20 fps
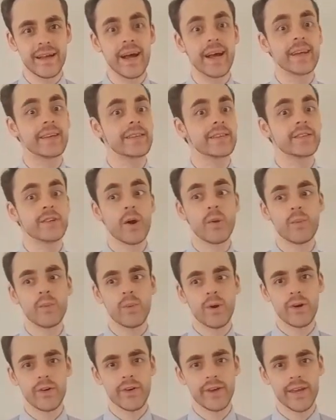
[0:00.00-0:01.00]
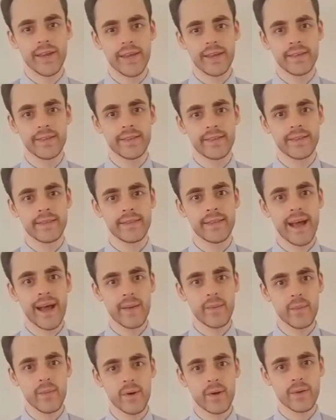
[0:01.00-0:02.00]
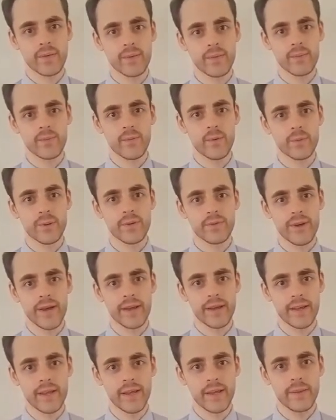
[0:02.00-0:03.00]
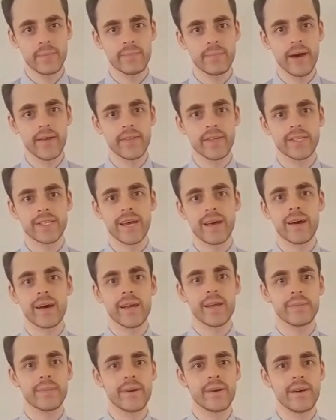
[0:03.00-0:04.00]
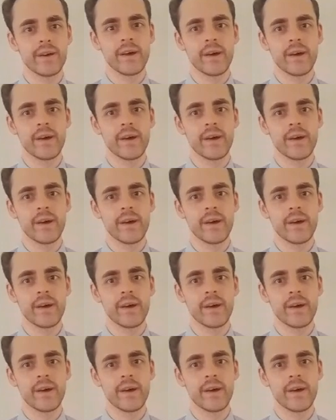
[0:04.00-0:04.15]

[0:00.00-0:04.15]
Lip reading: And don't worry, that one will be ready by the time